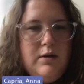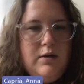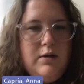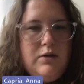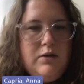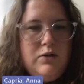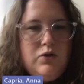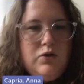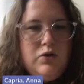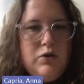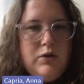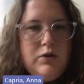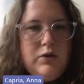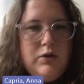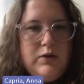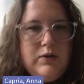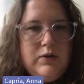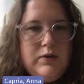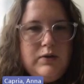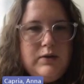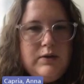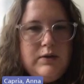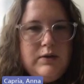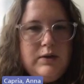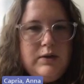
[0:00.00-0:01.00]
so you can
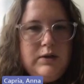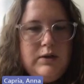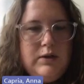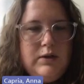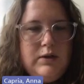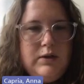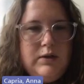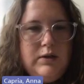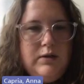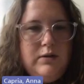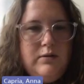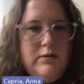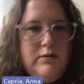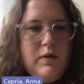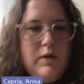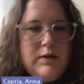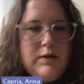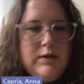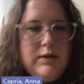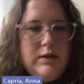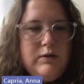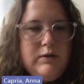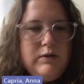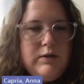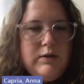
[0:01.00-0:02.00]
see
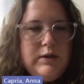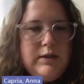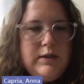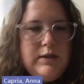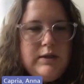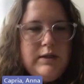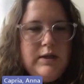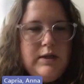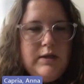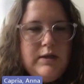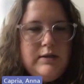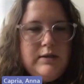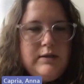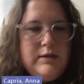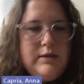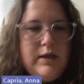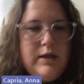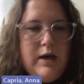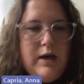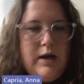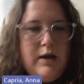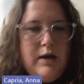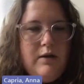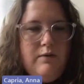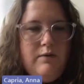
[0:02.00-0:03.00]
the sequences
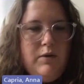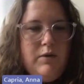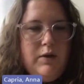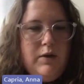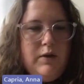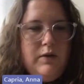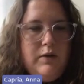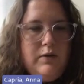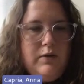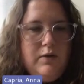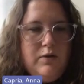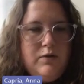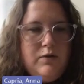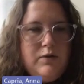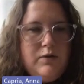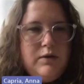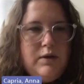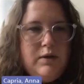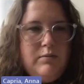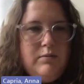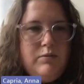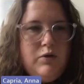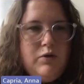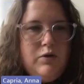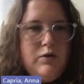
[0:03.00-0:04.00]
that in those
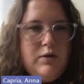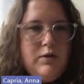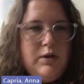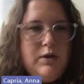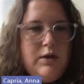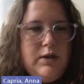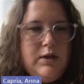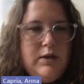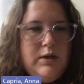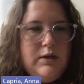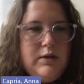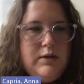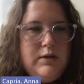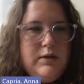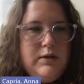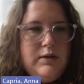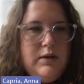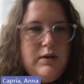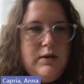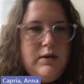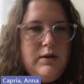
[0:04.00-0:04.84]
subtrees,